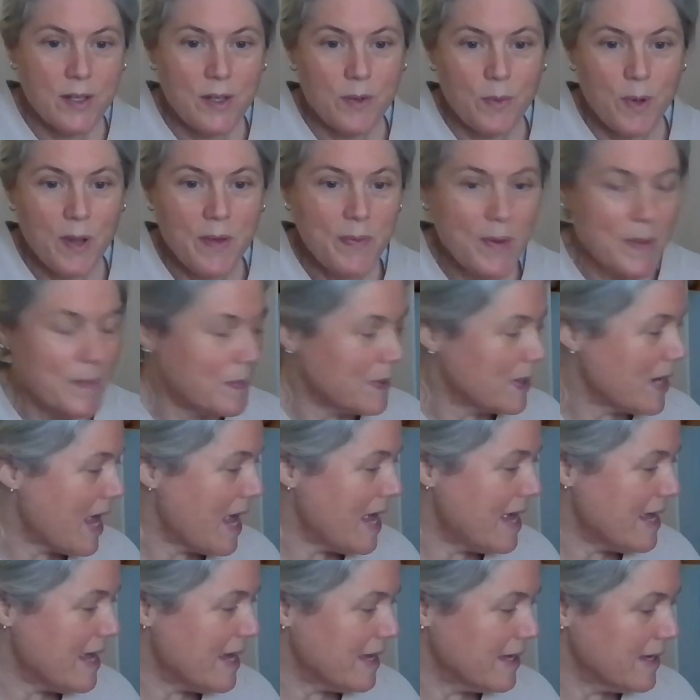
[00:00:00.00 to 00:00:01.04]
We've been
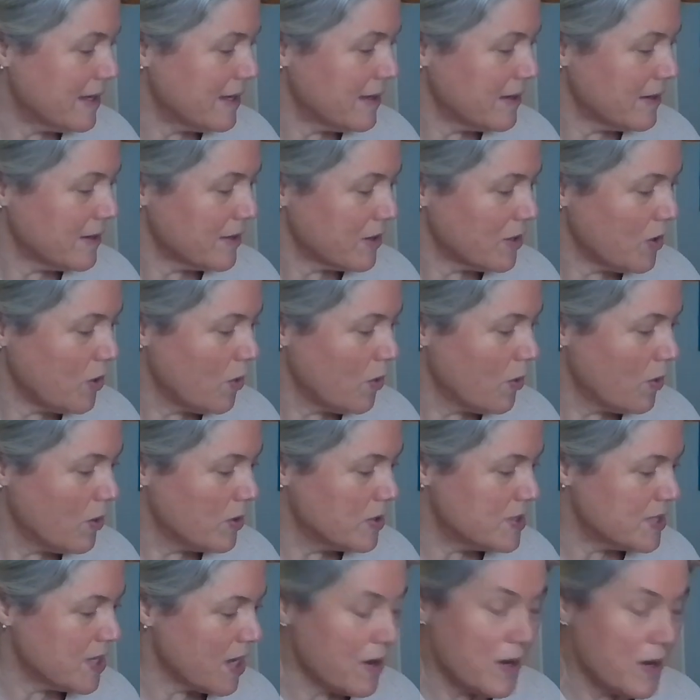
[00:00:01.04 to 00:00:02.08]
playing
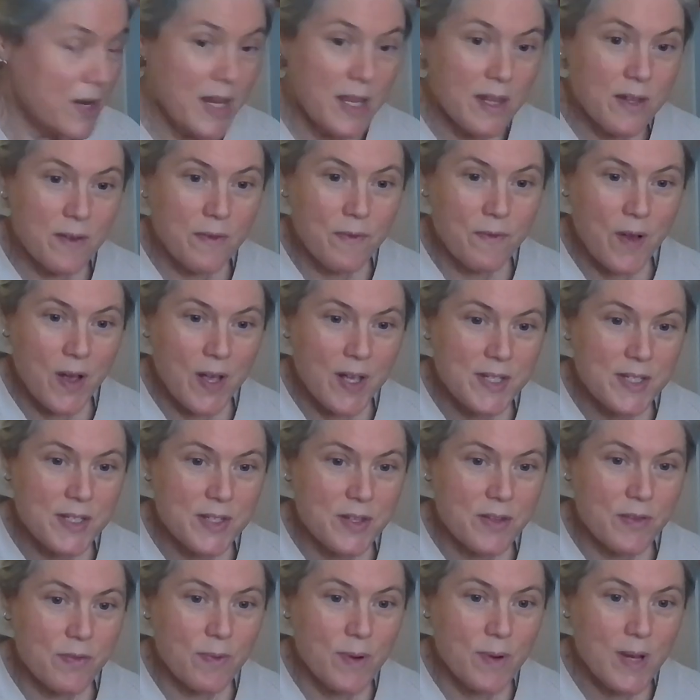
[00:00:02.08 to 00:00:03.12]
chords only in the first
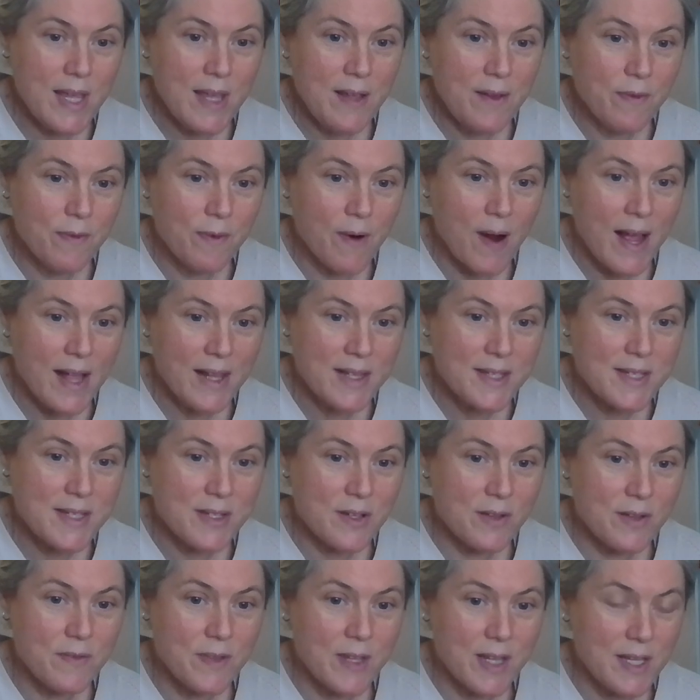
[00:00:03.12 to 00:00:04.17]
3 frets
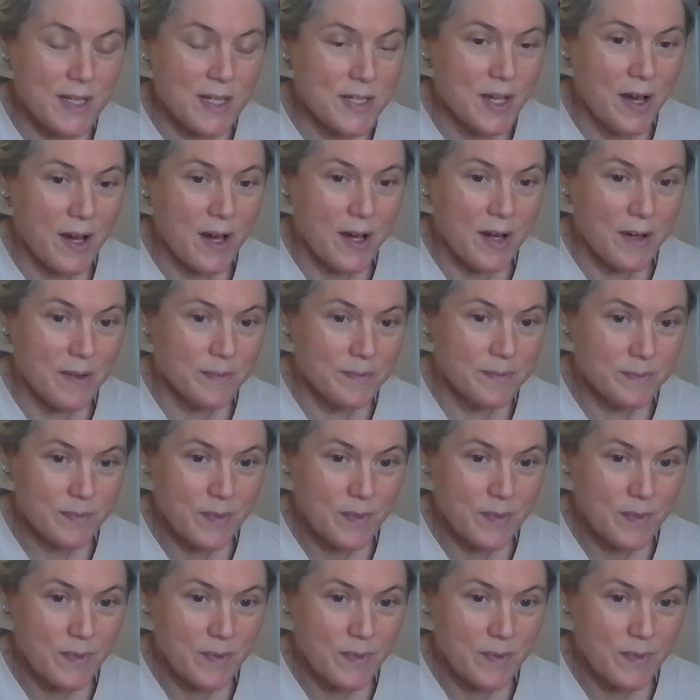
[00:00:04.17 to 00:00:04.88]
of the guitar.